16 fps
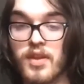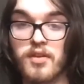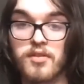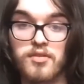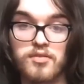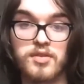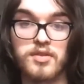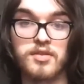
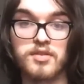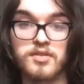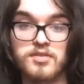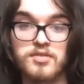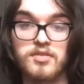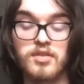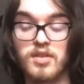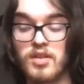other
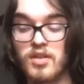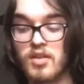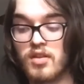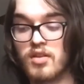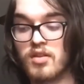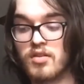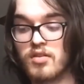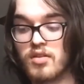than
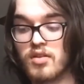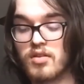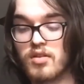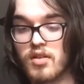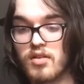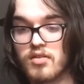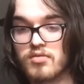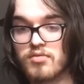
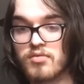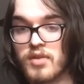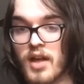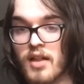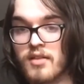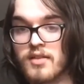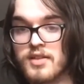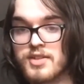
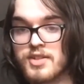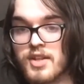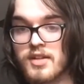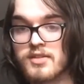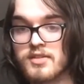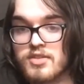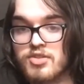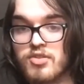reality
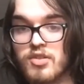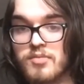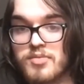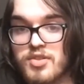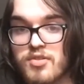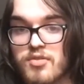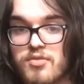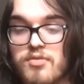checks and
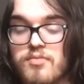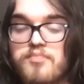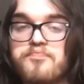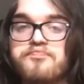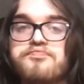dream journal.